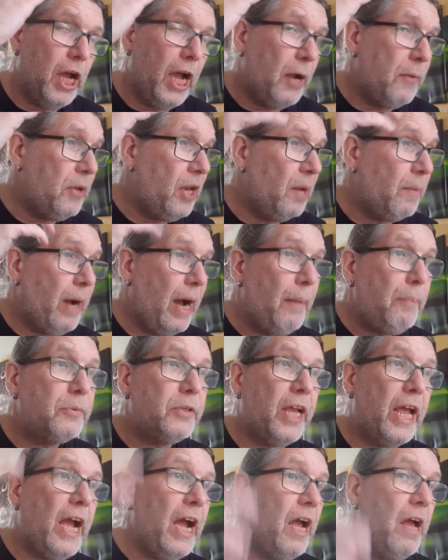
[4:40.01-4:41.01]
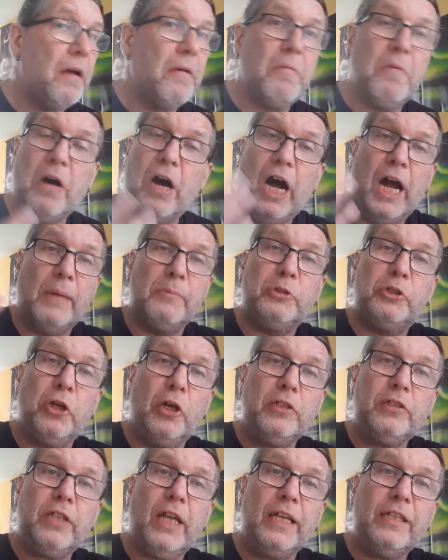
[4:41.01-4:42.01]
and when I'm up there, I'm
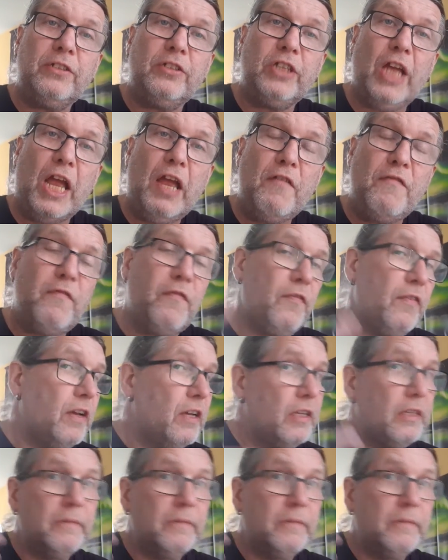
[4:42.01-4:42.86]
just as safe,